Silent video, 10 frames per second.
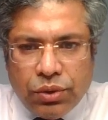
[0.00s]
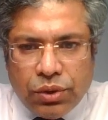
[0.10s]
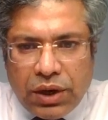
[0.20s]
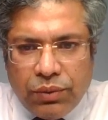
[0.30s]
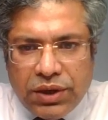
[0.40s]

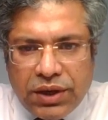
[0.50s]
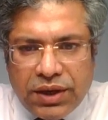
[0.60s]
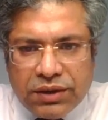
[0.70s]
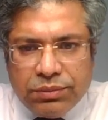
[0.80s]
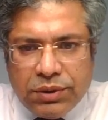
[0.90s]
Look around
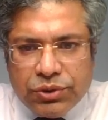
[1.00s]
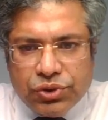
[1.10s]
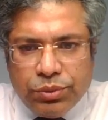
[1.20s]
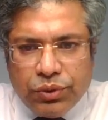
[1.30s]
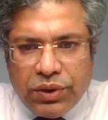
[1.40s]
here, the baby
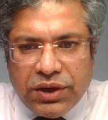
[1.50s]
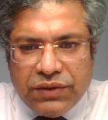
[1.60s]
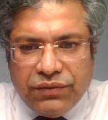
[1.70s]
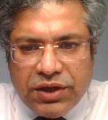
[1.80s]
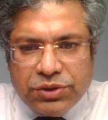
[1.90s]
should be
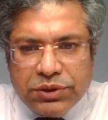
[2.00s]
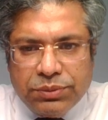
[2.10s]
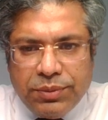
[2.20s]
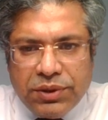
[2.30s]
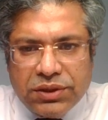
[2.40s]
20 weeks, but the
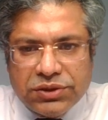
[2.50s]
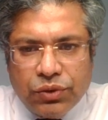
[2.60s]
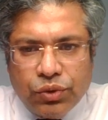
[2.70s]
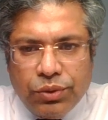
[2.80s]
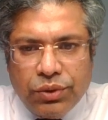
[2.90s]
baby turns
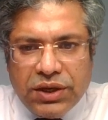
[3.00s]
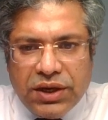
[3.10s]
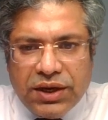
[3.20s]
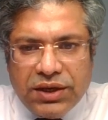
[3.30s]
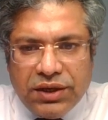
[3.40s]
out to be
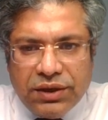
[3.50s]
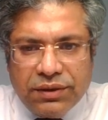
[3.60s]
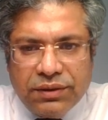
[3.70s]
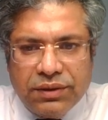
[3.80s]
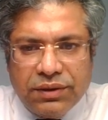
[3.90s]
only 18,
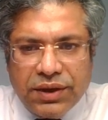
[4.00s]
